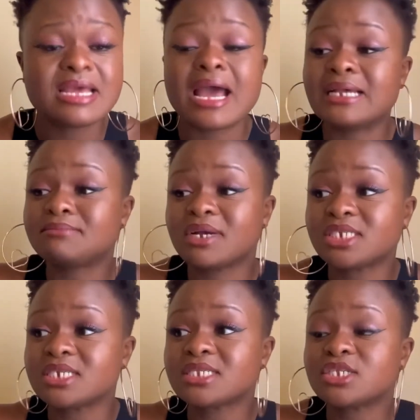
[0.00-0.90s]
As
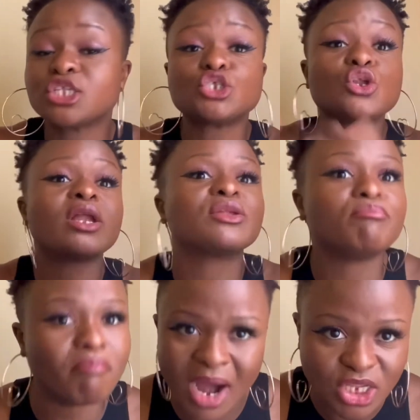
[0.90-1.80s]
much as it's not
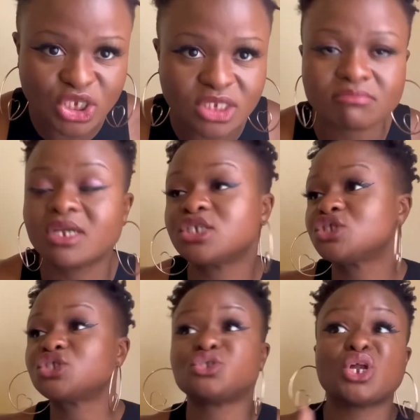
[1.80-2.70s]
much, as much as
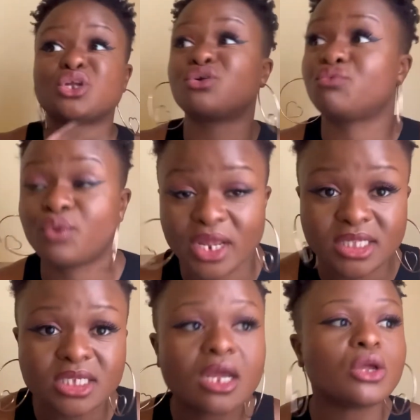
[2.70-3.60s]
it's not
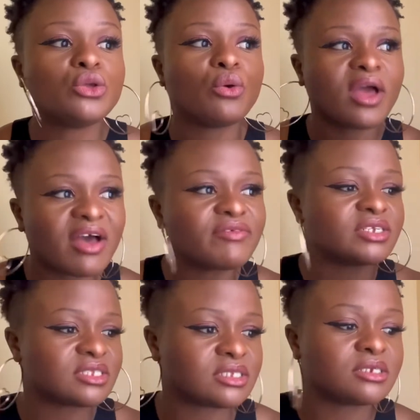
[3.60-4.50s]
great, you have a
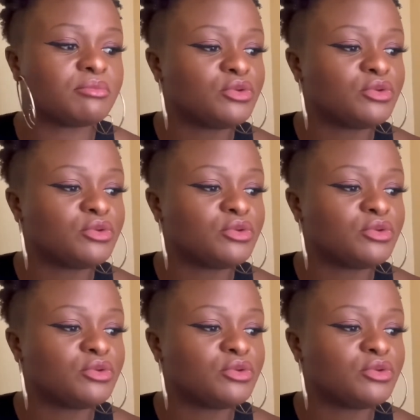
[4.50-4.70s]
system.